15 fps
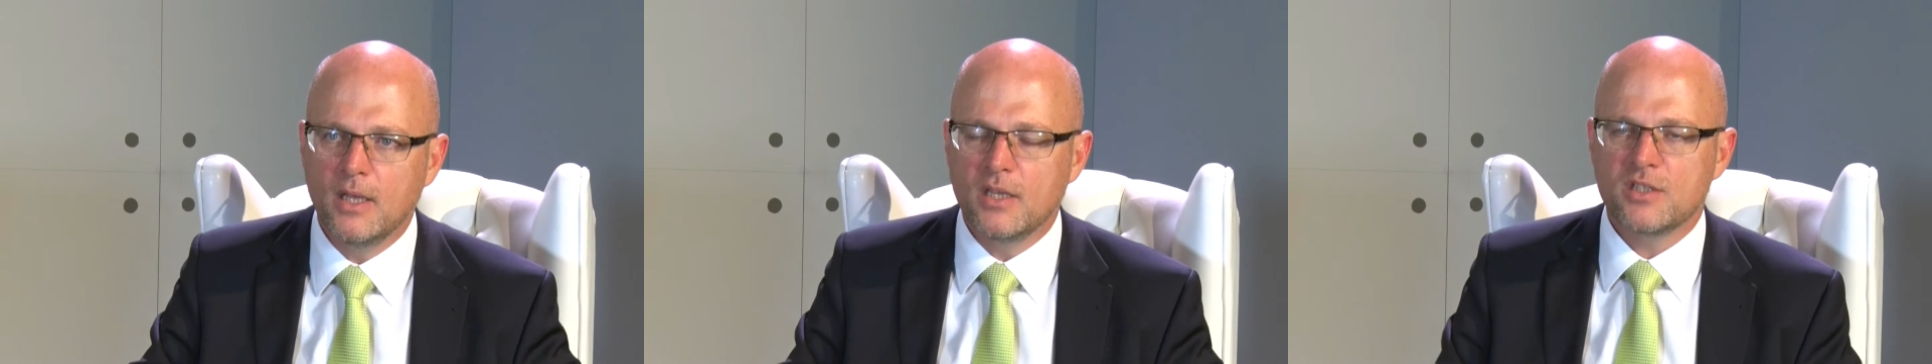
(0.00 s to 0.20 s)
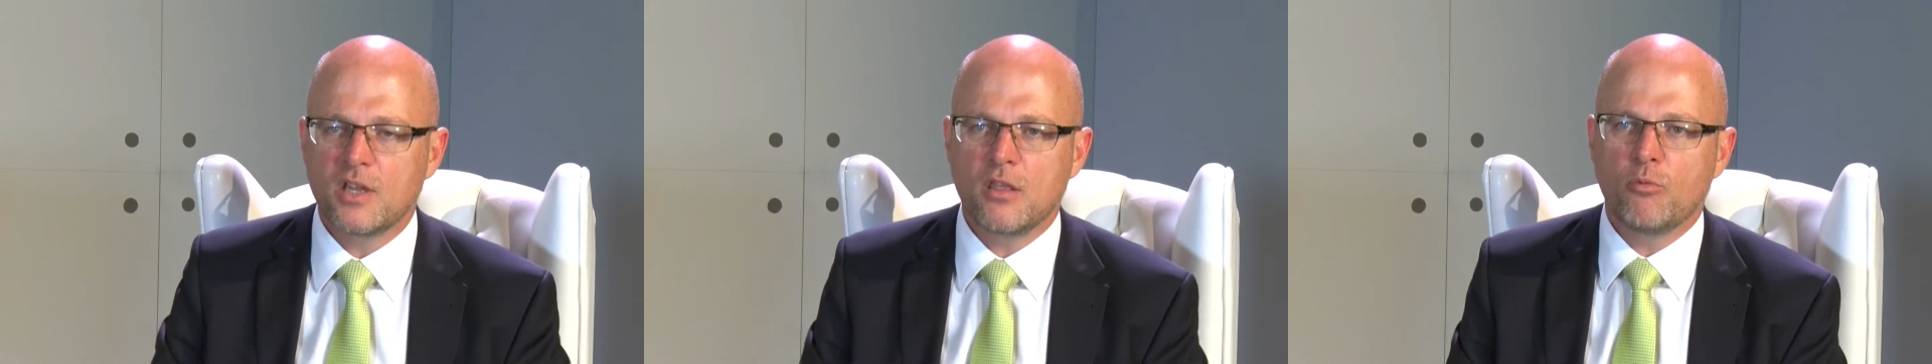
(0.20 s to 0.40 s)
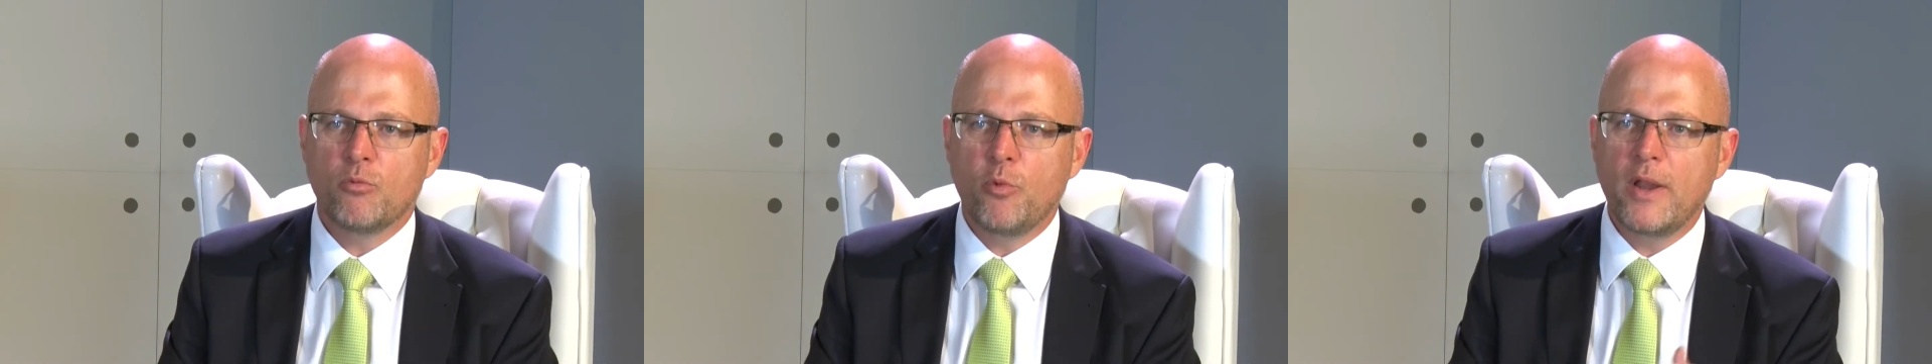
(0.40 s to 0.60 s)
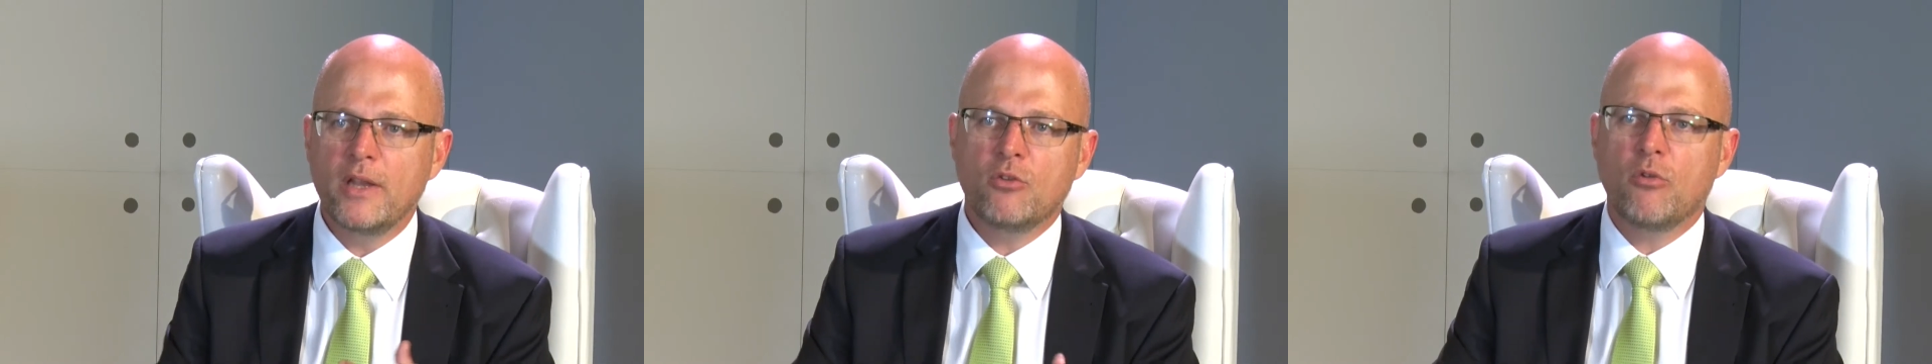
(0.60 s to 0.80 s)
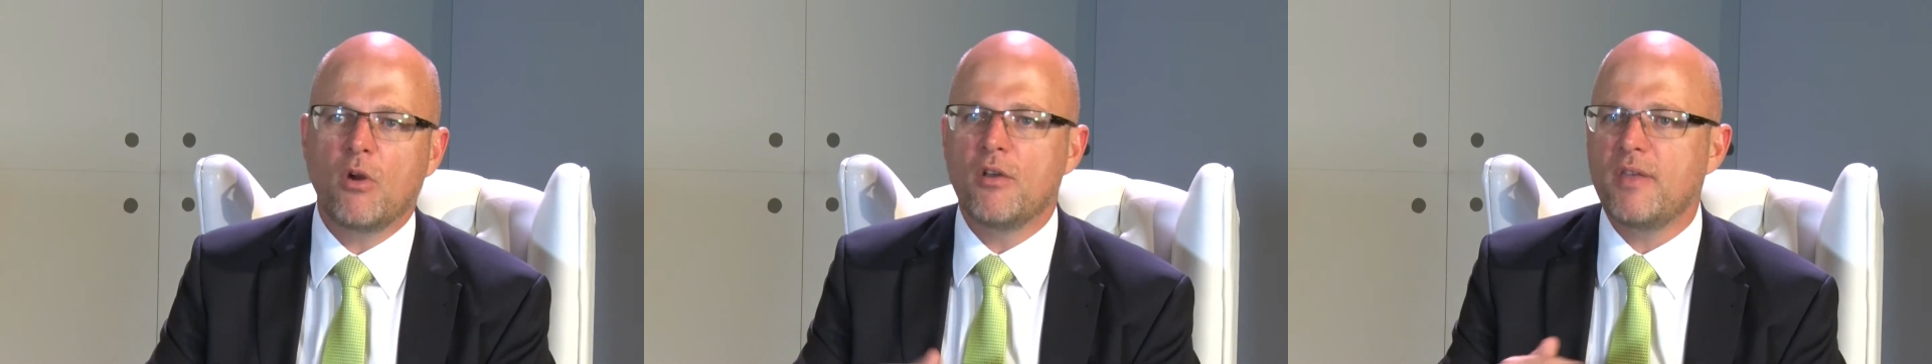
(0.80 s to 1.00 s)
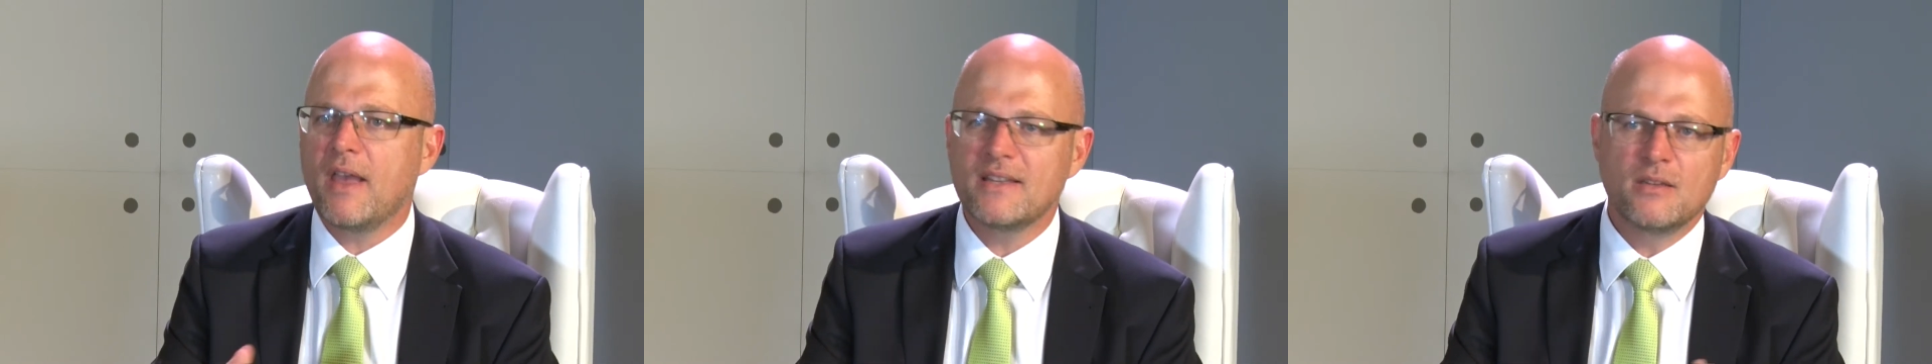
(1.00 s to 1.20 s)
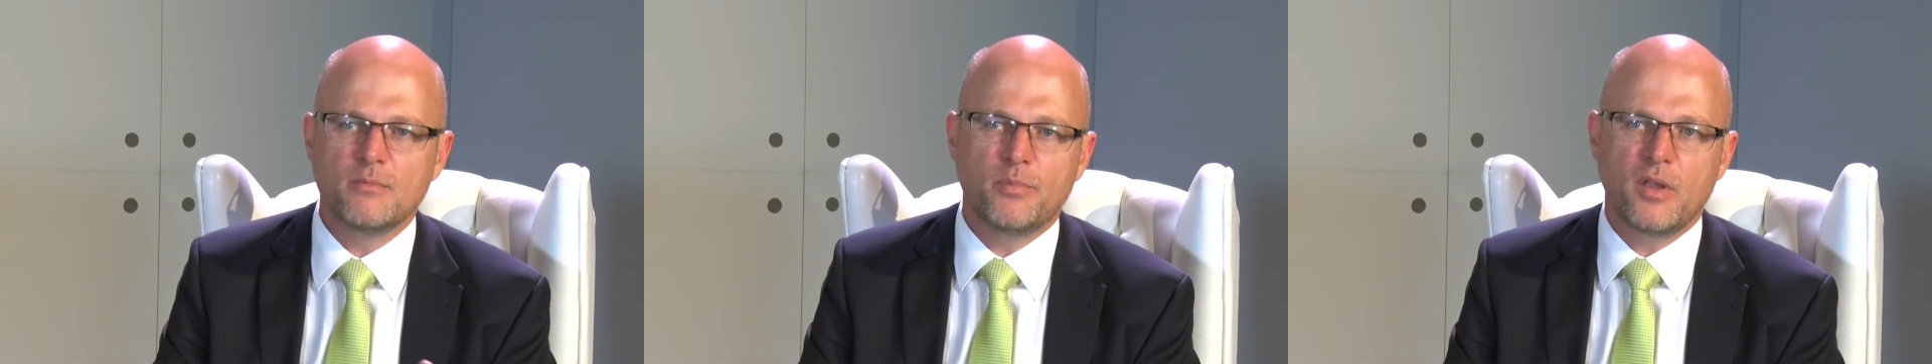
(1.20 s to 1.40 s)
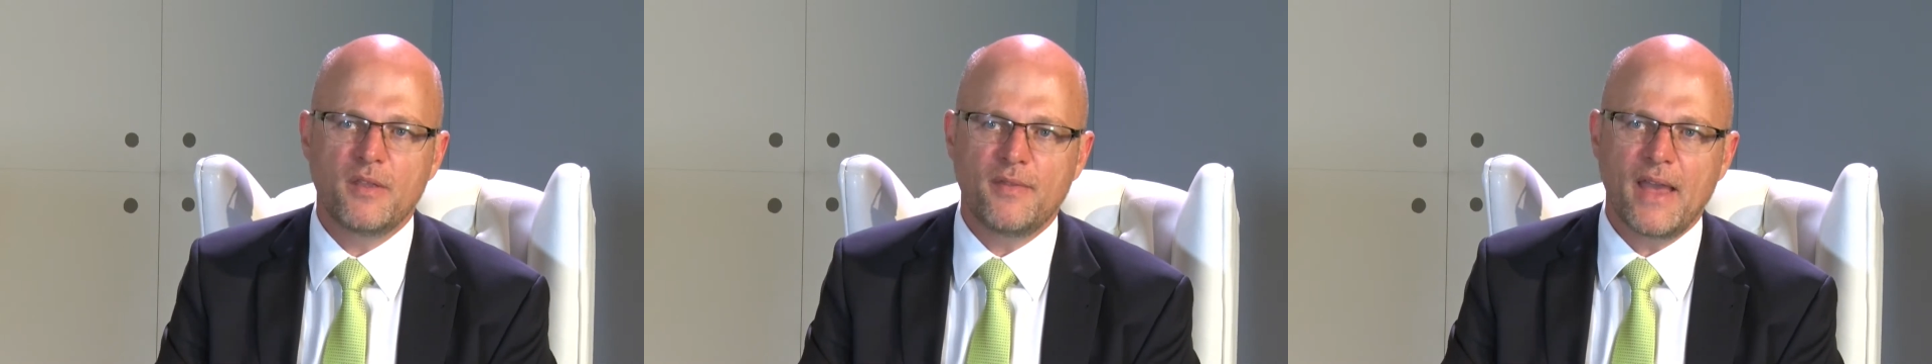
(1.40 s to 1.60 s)
So the rent growth
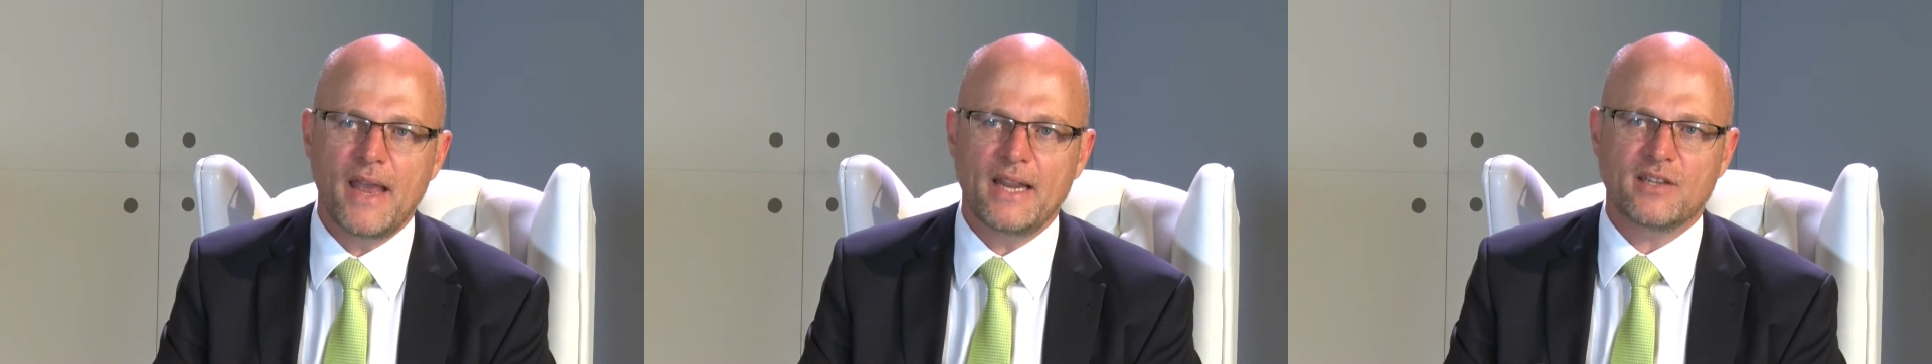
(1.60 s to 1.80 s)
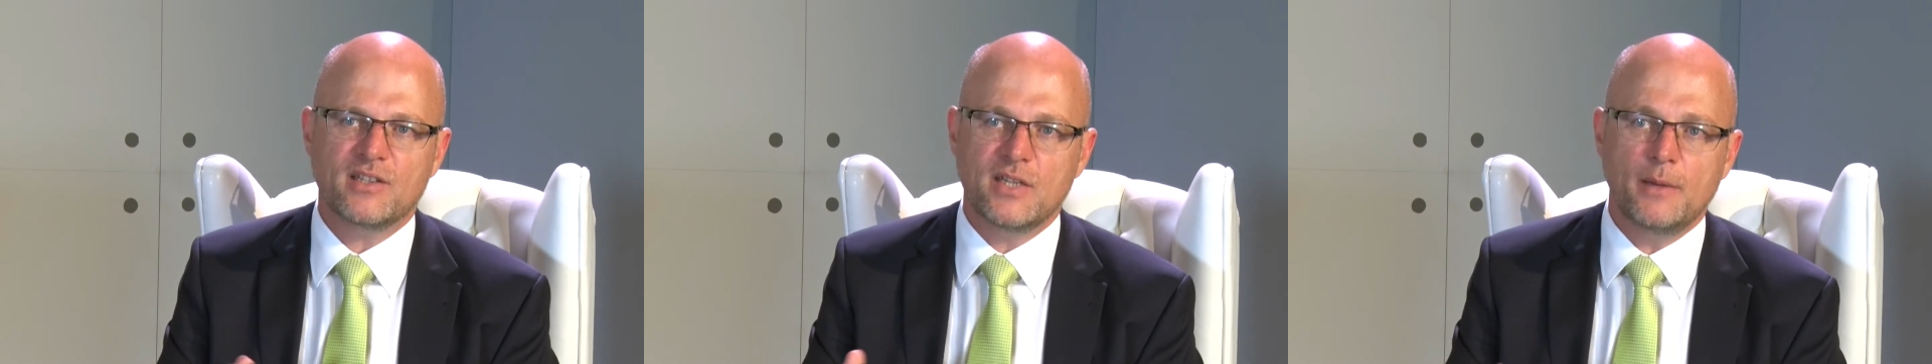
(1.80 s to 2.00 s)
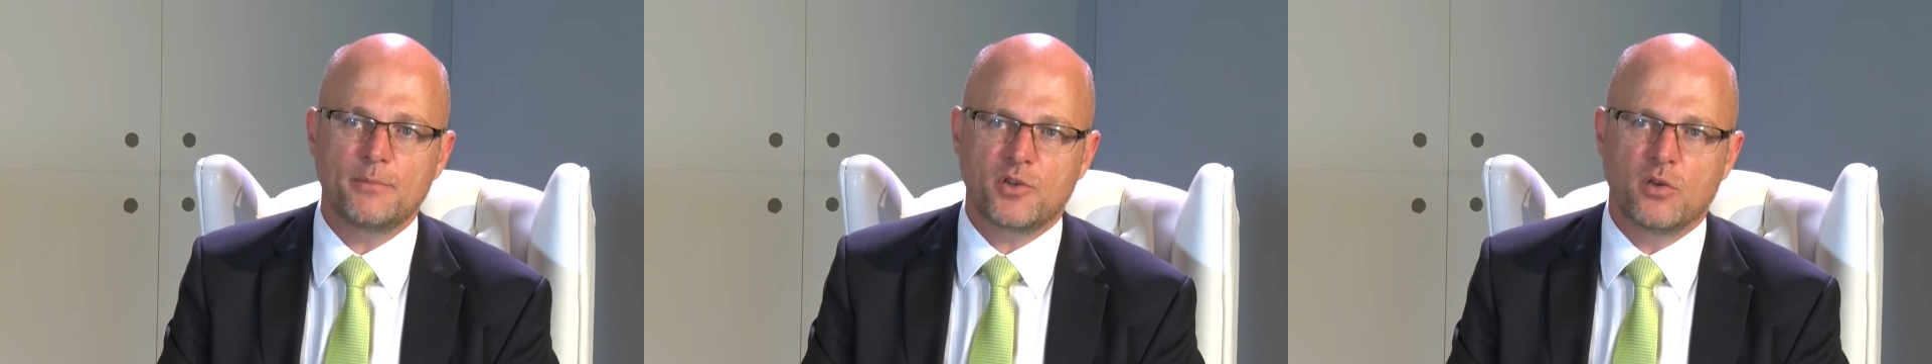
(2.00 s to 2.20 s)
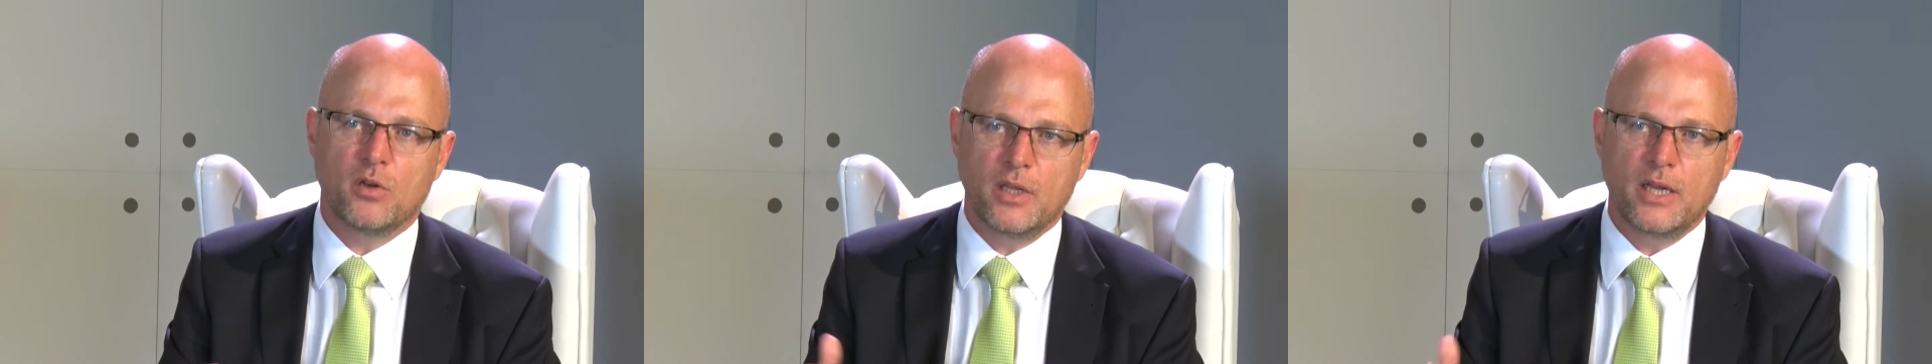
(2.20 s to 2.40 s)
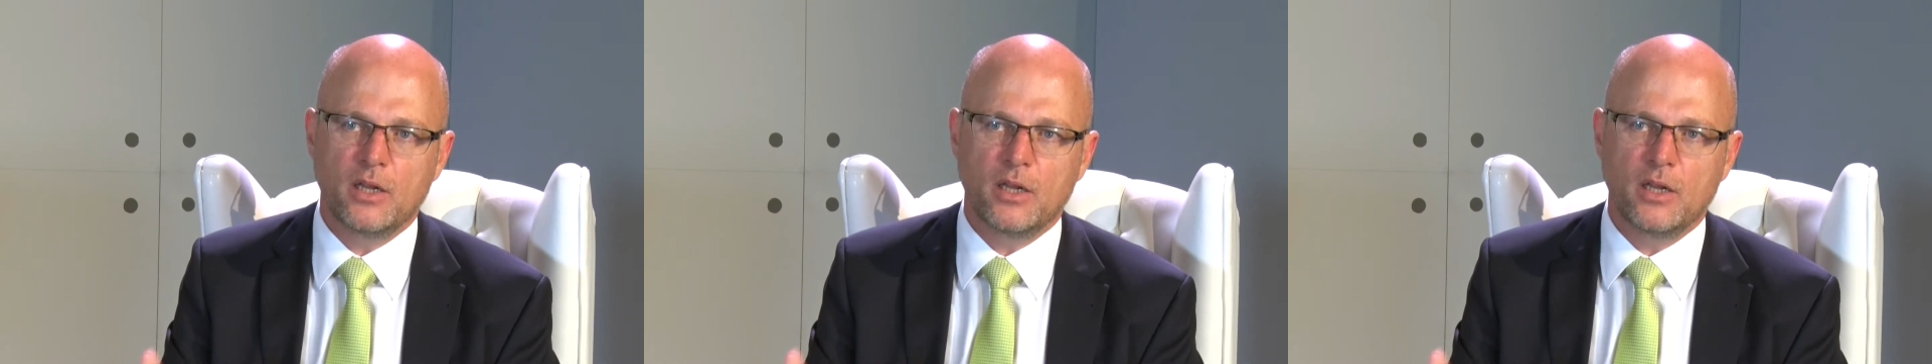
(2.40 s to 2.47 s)
hasn't been that exceptional